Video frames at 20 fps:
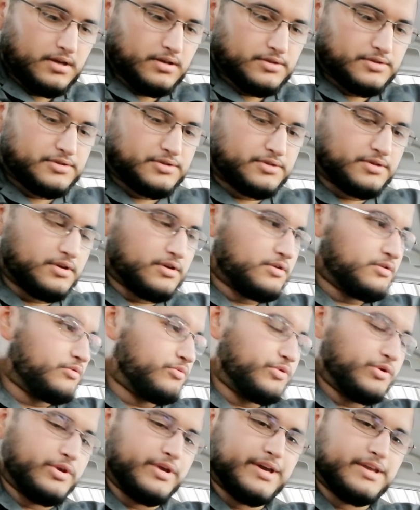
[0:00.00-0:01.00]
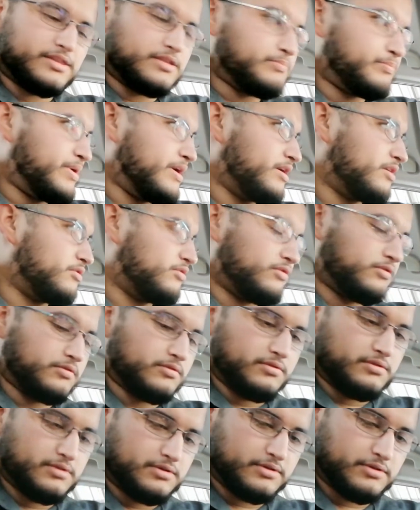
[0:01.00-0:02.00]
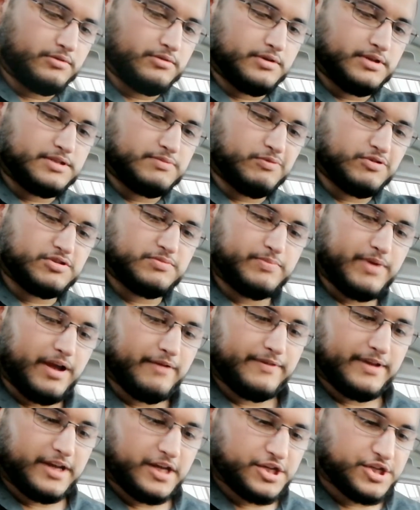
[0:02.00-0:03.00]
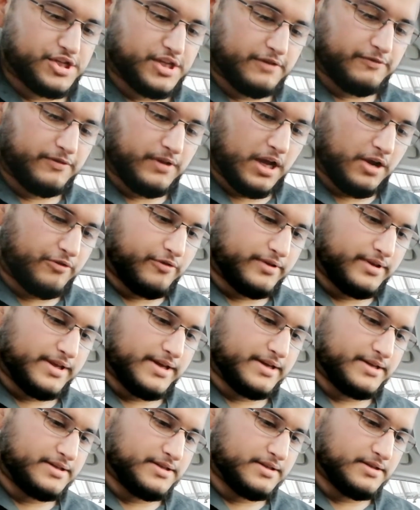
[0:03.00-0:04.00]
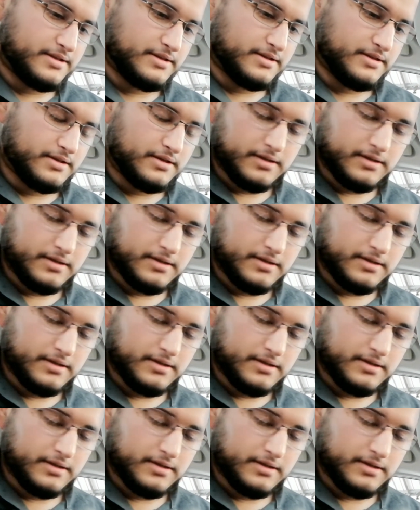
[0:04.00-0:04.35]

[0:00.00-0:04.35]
So when you hit the pedal, it's supposed to have like a shift lock release.